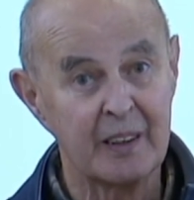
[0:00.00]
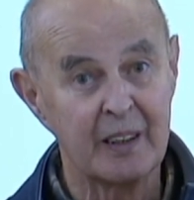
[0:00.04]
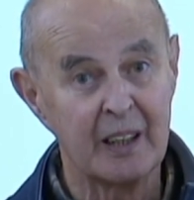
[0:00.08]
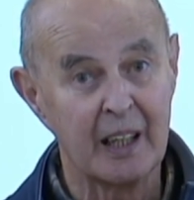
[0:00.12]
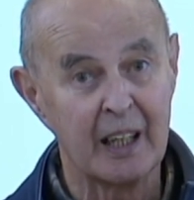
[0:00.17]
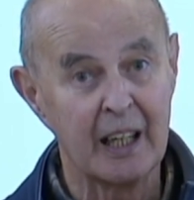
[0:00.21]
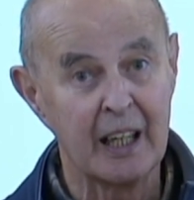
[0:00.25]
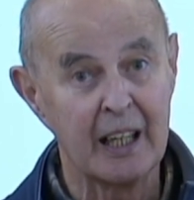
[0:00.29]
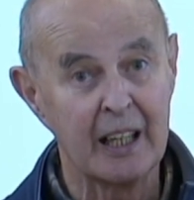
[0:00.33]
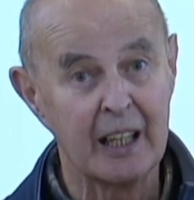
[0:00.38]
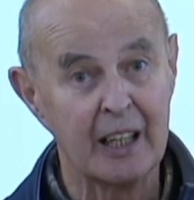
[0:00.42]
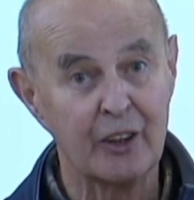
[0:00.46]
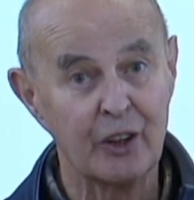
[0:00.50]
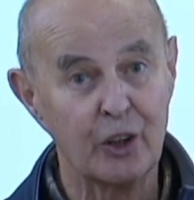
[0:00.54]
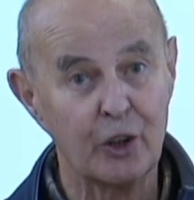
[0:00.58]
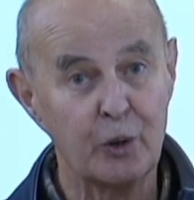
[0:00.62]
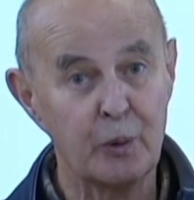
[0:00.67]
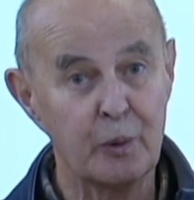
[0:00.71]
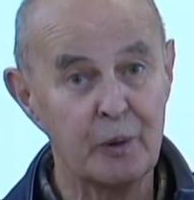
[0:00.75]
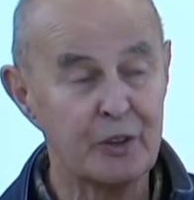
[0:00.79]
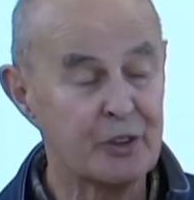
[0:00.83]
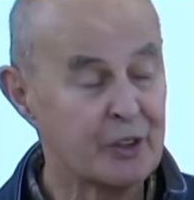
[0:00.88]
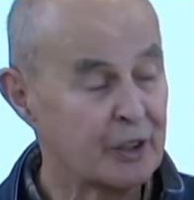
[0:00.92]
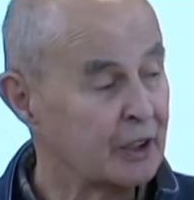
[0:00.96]
uh,
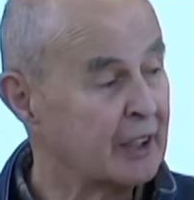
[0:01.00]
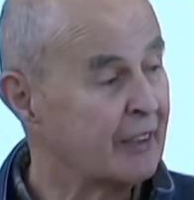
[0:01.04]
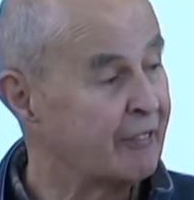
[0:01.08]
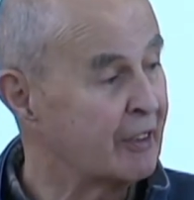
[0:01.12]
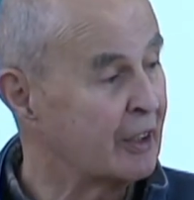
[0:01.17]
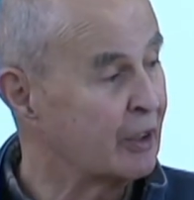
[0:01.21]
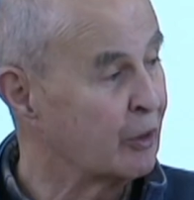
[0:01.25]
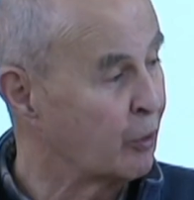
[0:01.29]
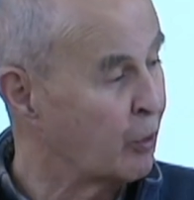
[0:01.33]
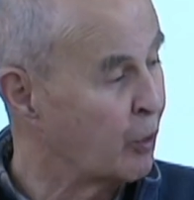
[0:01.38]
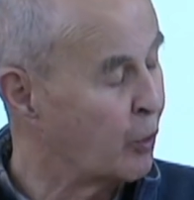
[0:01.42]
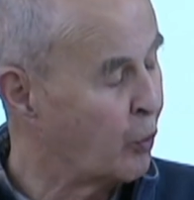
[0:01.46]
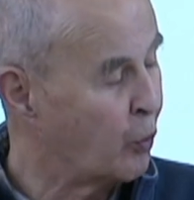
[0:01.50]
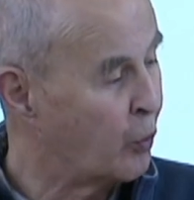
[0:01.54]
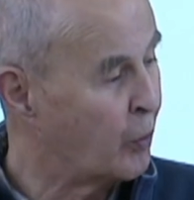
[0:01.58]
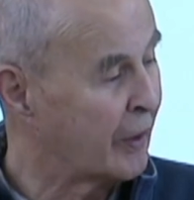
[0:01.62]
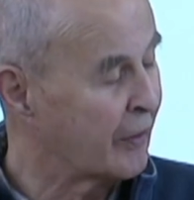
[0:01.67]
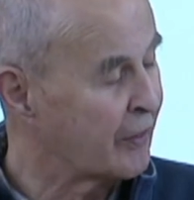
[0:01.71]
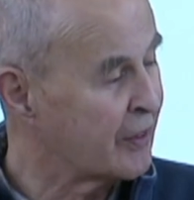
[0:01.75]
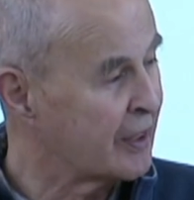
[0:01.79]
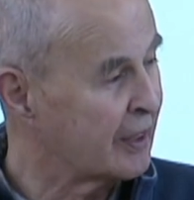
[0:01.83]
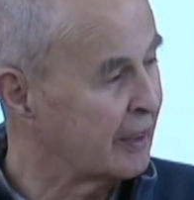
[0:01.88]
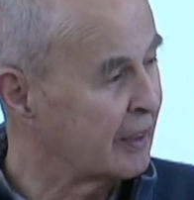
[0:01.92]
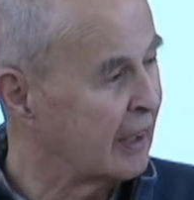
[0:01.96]
who is living
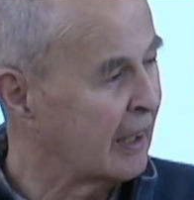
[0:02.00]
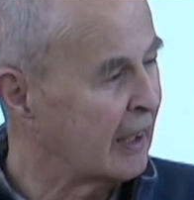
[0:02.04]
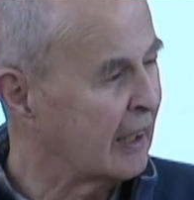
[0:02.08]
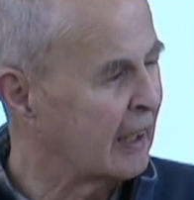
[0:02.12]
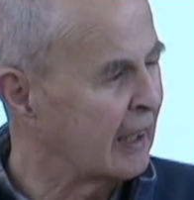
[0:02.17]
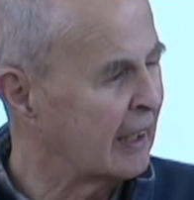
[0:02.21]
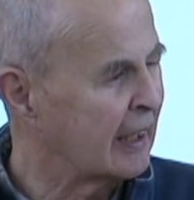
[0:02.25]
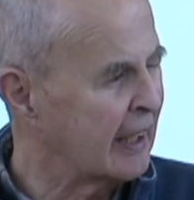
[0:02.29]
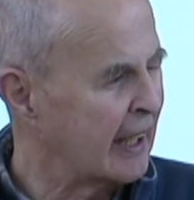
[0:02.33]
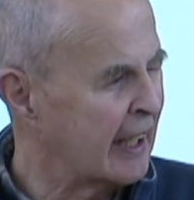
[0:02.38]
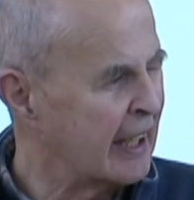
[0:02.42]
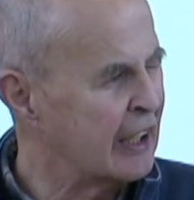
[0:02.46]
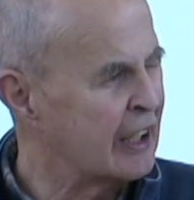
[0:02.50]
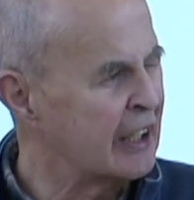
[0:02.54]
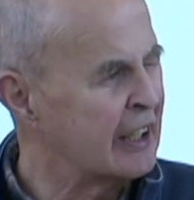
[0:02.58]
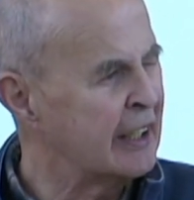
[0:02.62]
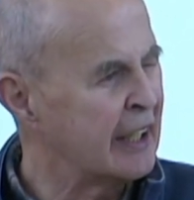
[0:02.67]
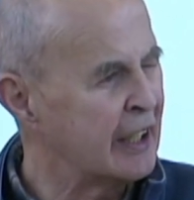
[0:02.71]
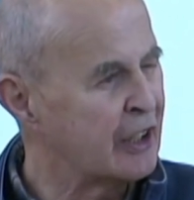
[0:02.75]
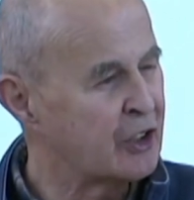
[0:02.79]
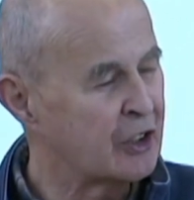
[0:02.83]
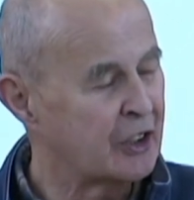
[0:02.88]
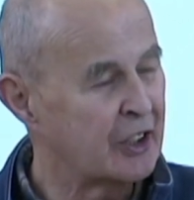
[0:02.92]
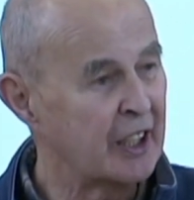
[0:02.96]
with uh,
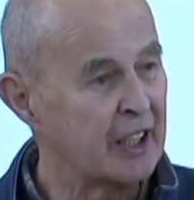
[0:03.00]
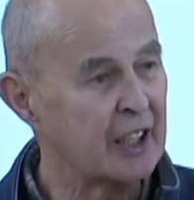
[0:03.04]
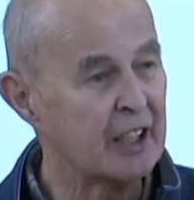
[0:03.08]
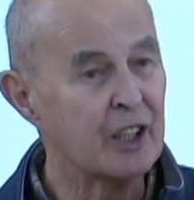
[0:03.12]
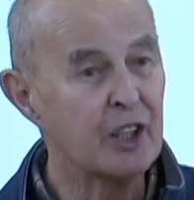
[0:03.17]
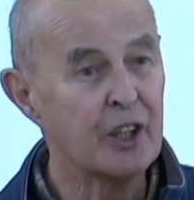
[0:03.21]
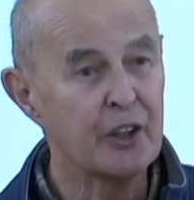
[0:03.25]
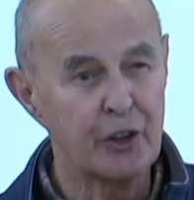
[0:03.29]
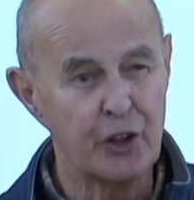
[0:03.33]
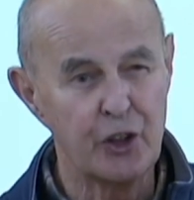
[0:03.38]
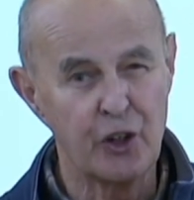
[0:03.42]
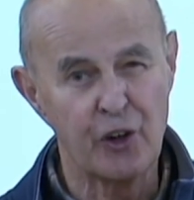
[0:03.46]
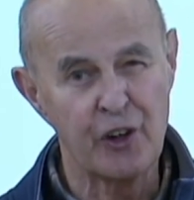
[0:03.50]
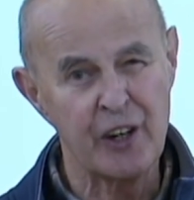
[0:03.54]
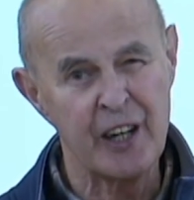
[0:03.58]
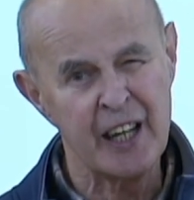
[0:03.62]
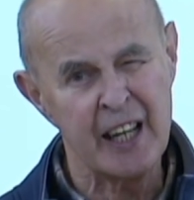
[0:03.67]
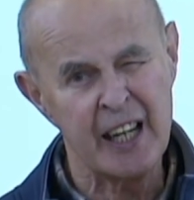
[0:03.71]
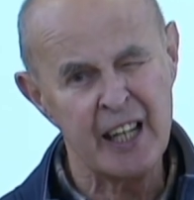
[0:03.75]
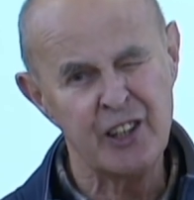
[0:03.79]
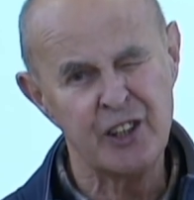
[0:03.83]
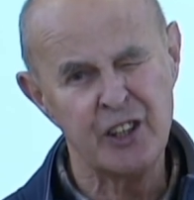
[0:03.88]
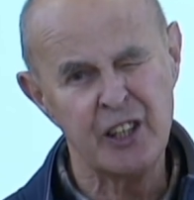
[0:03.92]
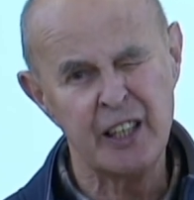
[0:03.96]
ADHD, you're an
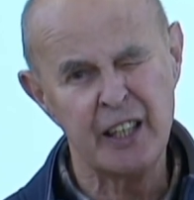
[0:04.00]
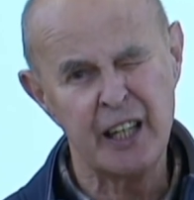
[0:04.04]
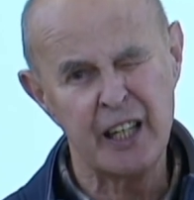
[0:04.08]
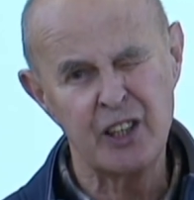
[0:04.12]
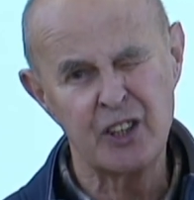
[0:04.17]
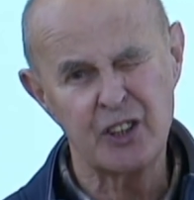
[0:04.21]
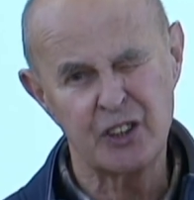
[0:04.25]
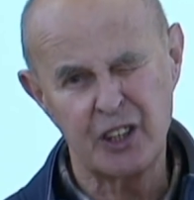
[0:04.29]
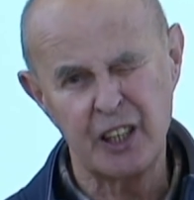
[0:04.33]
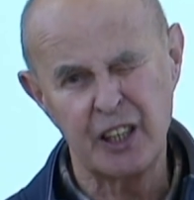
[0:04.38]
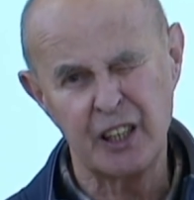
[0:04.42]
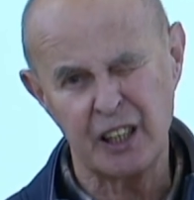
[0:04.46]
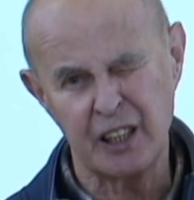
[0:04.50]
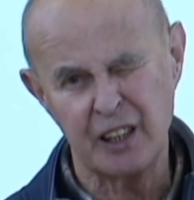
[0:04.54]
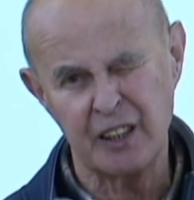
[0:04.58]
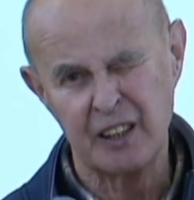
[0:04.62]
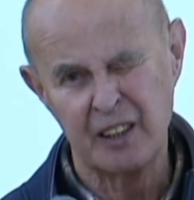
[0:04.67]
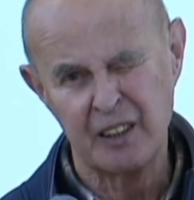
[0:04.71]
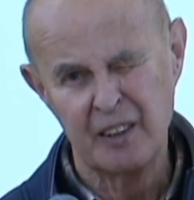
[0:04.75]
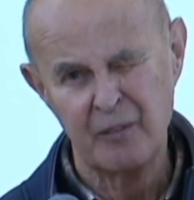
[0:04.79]
ADHD.